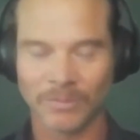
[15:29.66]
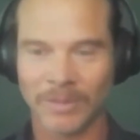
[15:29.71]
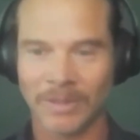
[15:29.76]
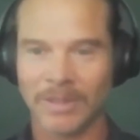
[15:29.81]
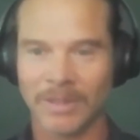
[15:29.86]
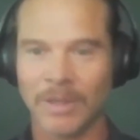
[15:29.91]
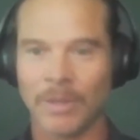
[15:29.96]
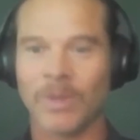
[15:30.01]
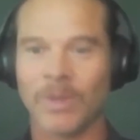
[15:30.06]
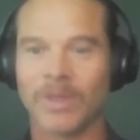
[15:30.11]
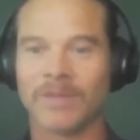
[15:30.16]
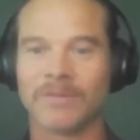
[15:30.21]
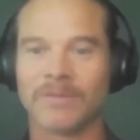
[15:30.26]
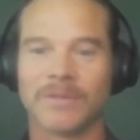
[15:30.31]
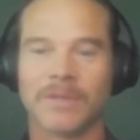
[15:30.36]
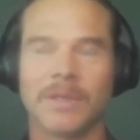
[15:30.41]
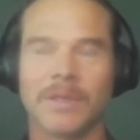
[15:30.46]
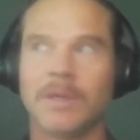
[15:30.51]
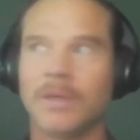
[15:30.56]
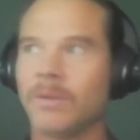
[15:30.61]

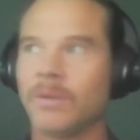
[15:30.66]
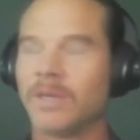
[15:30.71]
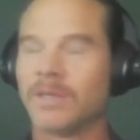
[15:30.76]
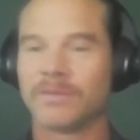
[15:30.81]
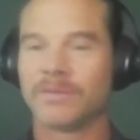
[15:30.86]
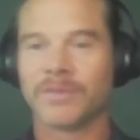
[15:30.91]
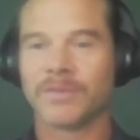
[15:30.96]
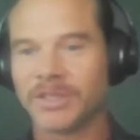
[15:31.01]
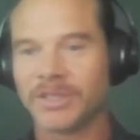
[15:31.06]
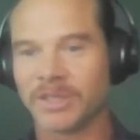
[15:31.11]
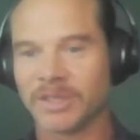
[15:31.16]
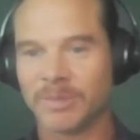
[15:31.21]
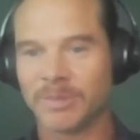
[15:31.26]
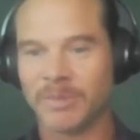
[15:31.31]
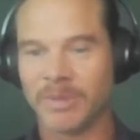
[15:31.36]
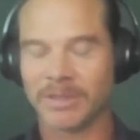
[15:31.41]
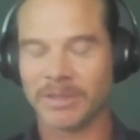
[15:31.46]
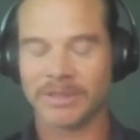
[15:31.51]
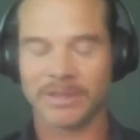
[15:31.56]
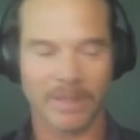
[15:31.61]
One of Richard's
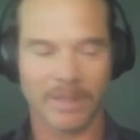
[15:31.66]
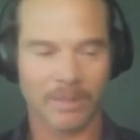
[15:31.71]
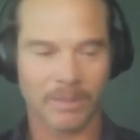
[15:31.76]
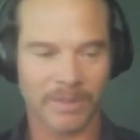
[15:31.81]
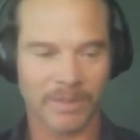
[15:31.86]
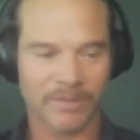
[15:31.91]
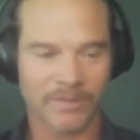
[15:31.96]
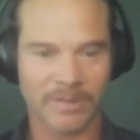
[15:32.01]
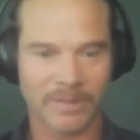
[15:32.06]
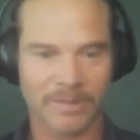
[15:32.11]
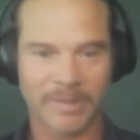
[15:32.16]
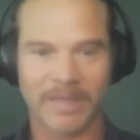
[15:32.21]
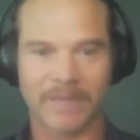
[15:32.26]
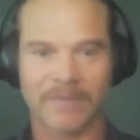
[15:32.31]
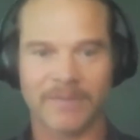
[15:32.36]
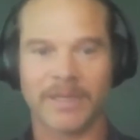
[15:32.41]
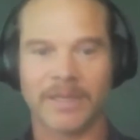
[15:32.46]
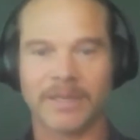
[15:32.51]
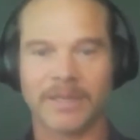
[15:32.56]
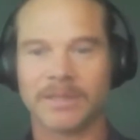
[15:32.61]
books, I work for the
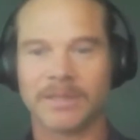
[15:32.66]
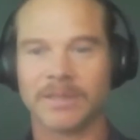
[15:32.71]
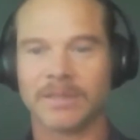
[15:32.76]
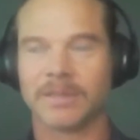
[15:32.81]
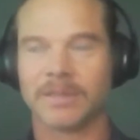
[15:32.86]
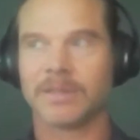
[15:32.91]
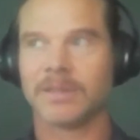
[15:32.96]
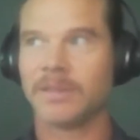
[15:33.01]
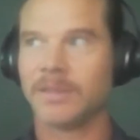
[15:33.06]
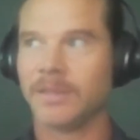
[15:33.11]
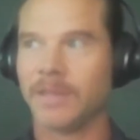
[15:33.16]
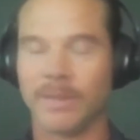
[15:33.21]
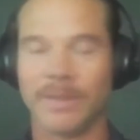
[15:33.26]
Barrett Value Center,